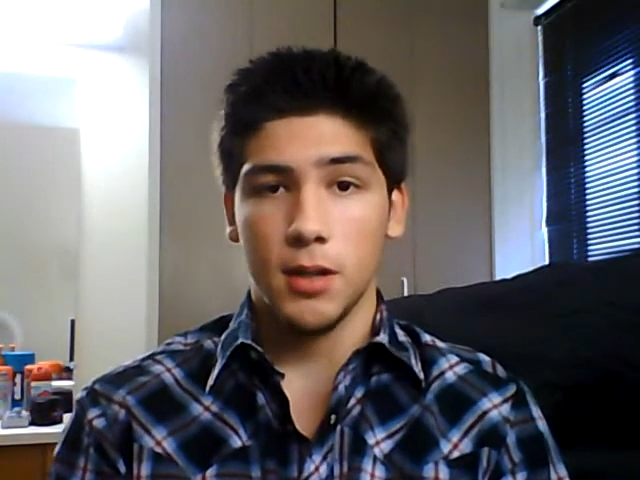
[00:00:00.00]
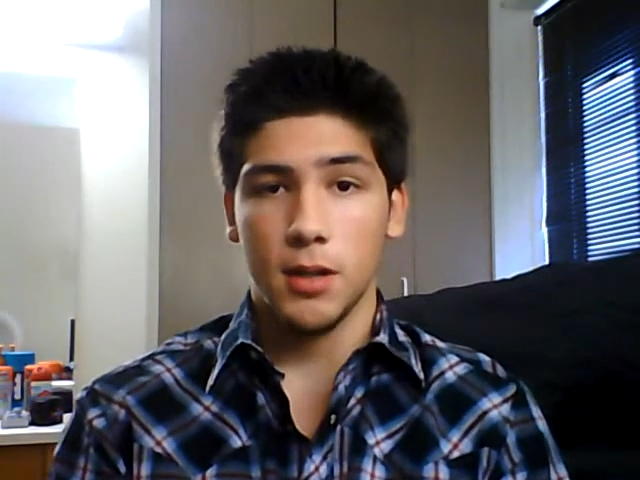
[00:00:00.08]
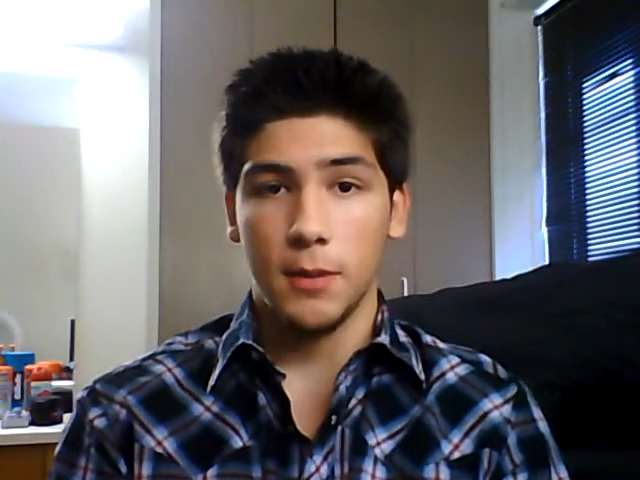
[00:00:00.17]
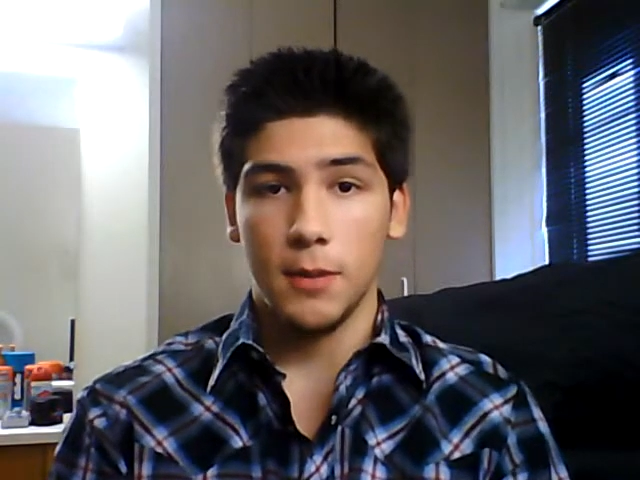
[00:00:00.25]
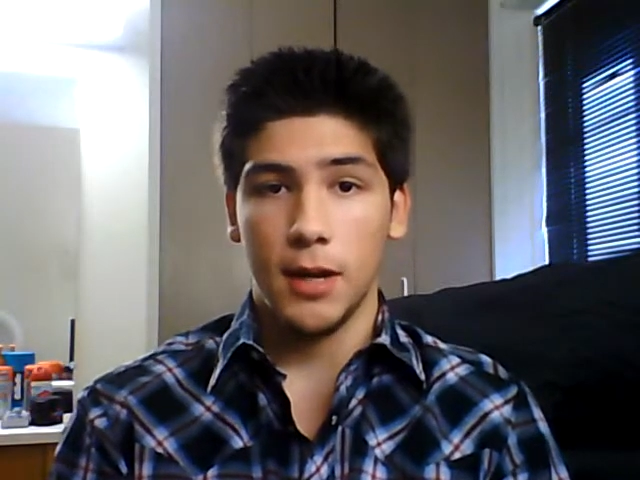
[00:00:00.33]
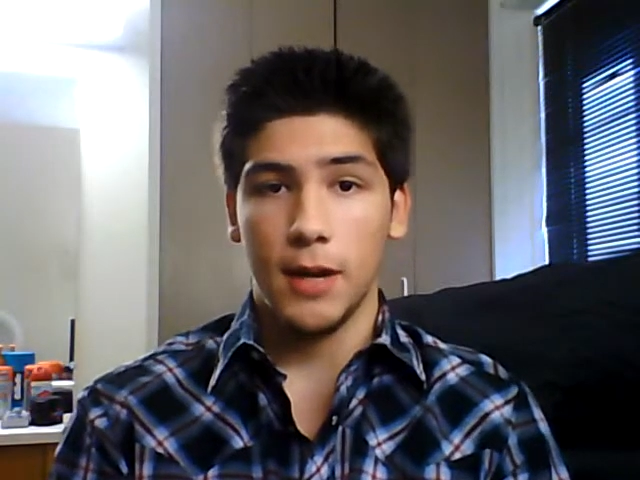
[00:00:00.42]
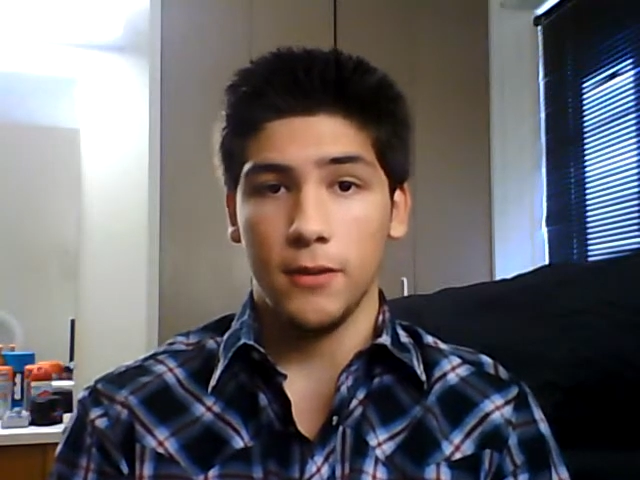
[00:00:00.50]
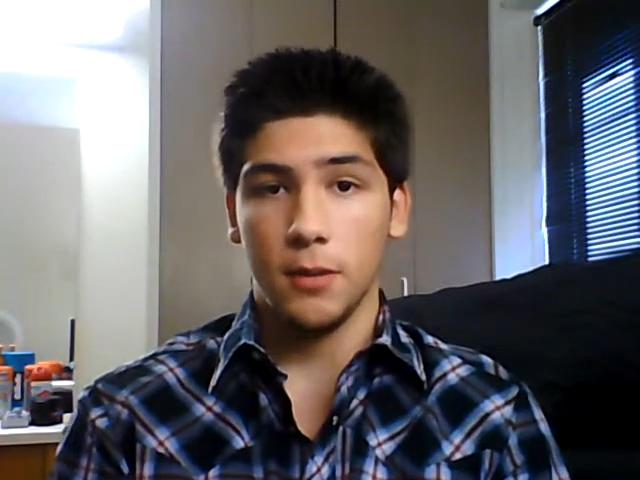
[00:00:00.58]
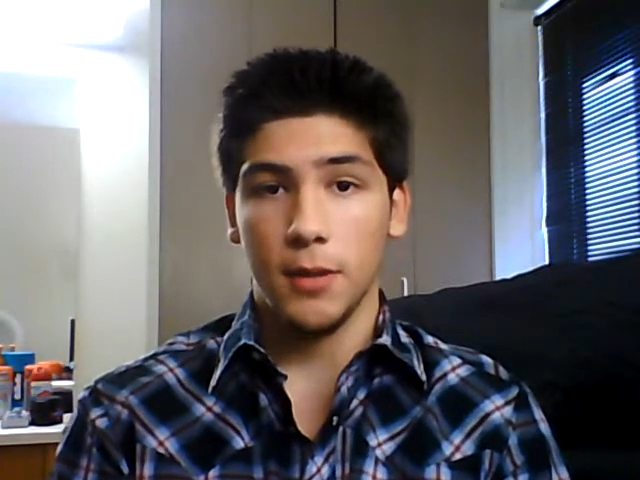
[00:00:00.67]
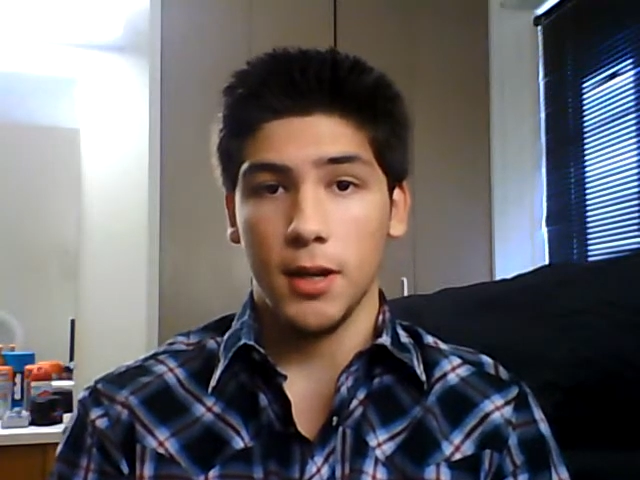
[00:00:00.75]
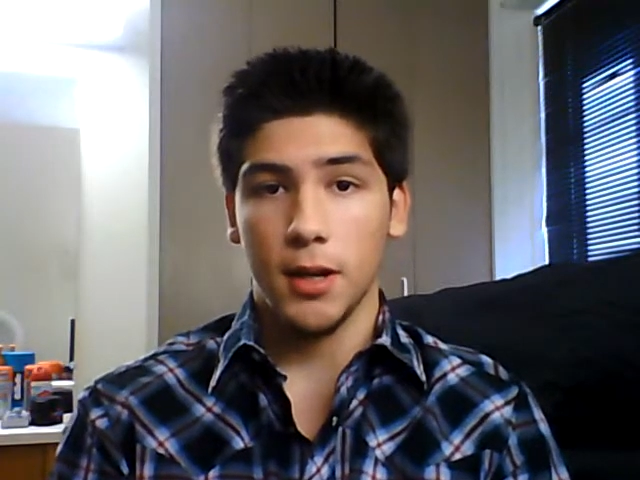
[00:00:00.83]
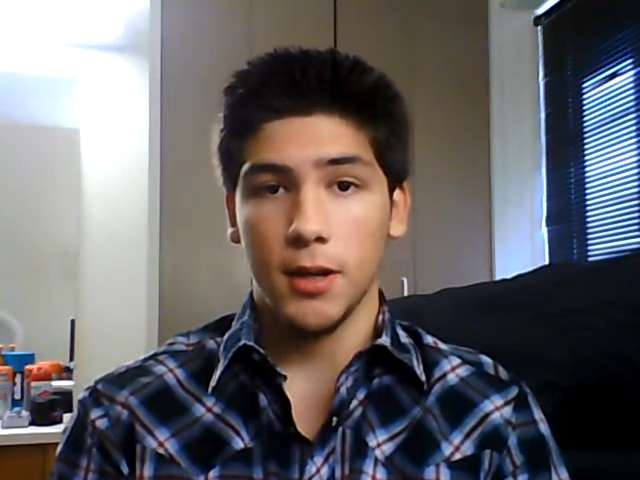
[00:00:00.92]
time I have on
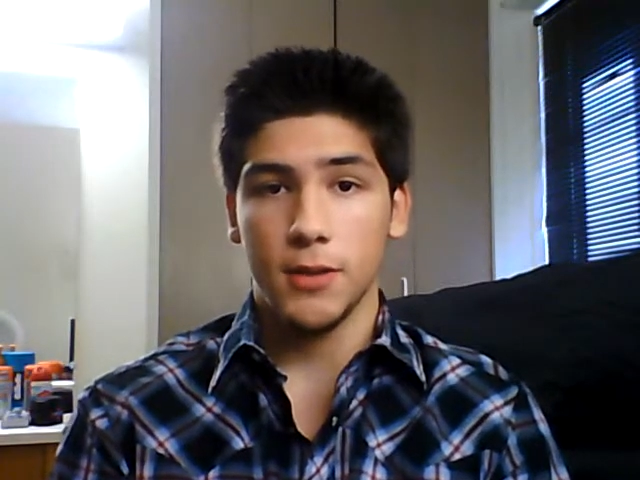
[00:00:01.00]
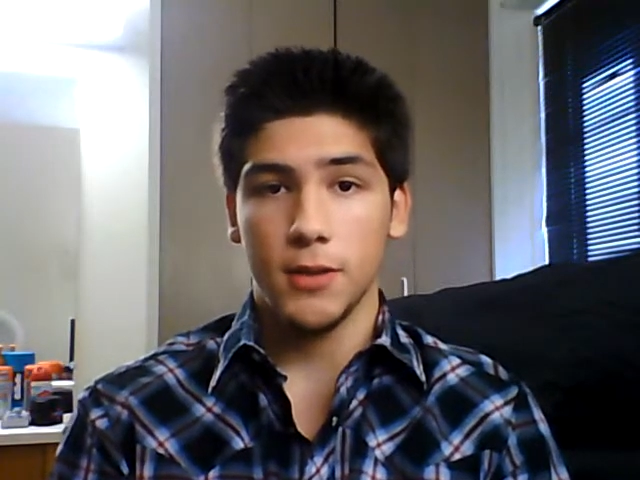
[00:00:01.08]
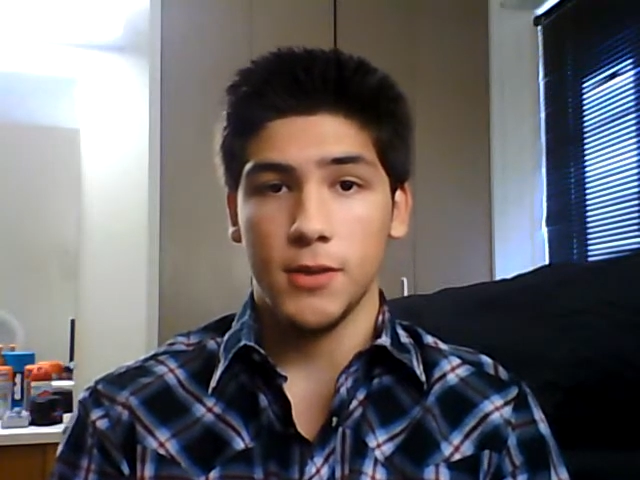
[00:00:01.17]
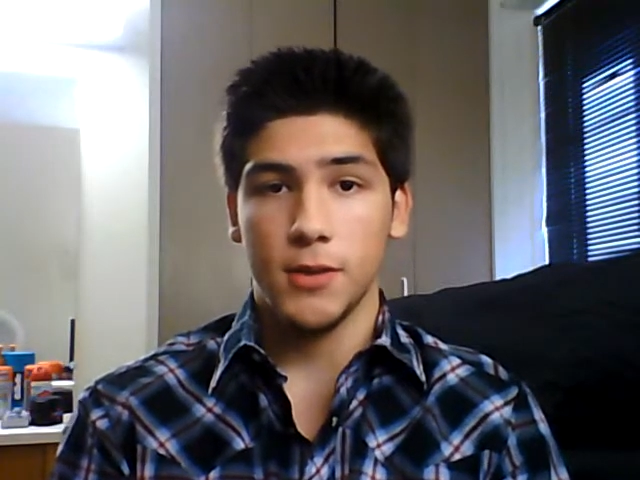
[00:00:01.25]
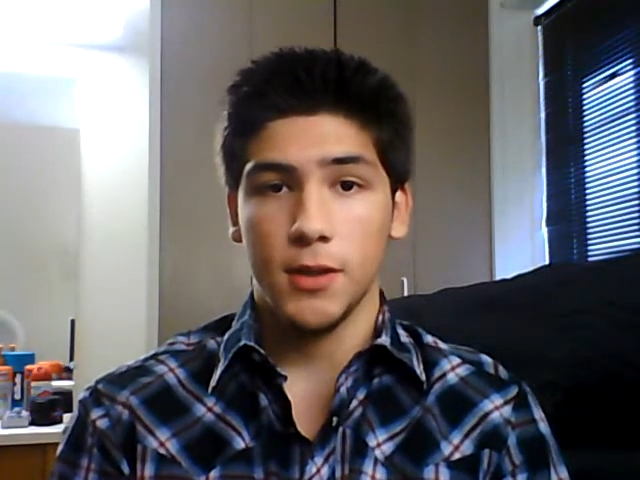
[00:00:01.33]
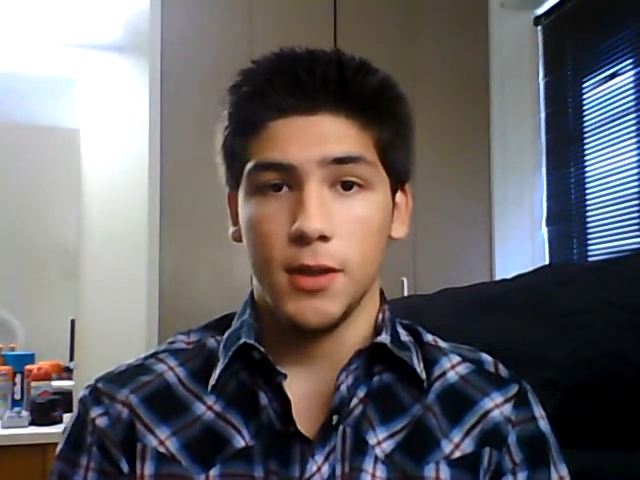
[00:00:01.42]
my hands.